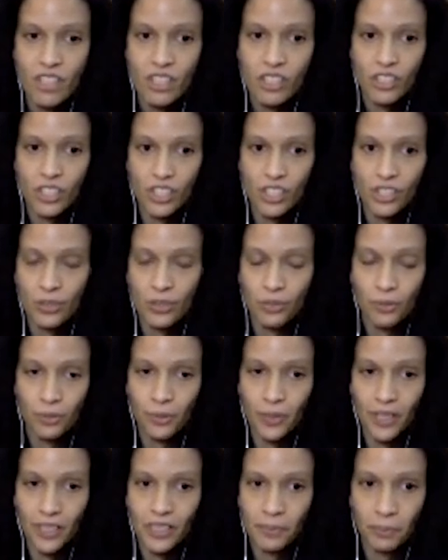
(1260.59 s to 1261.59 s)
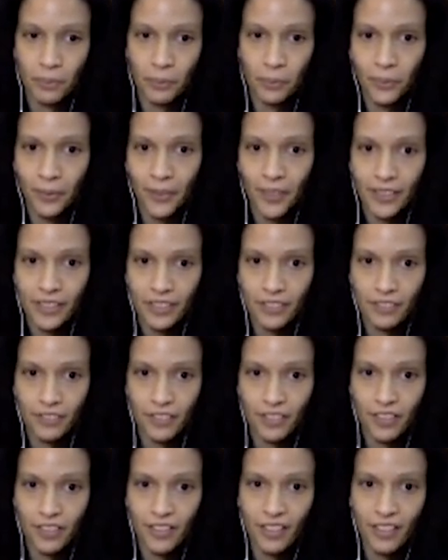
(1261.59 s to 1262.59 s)
just through exploring
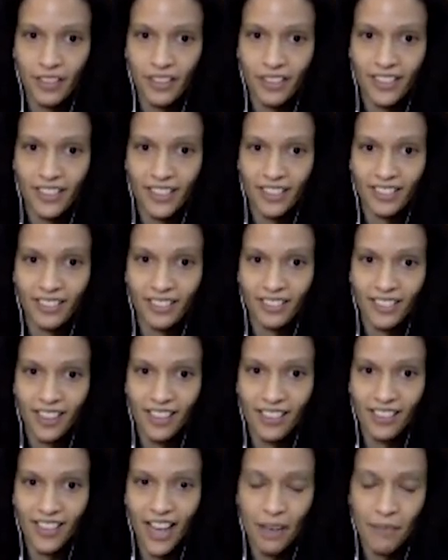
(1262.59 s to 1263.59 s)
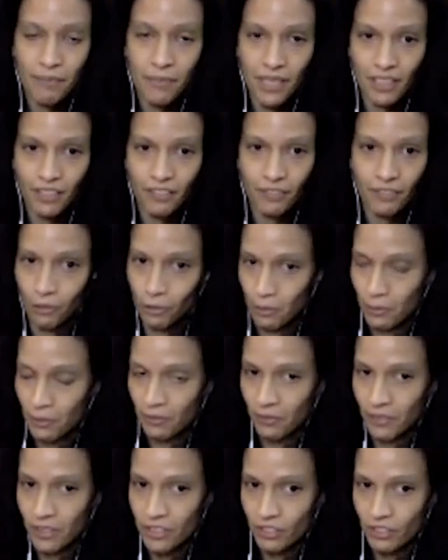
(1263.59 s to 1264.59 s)
different things, and that being a form
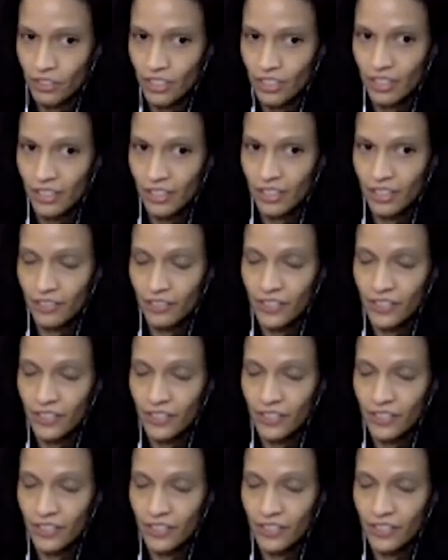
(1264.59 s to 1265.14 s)
of research in and of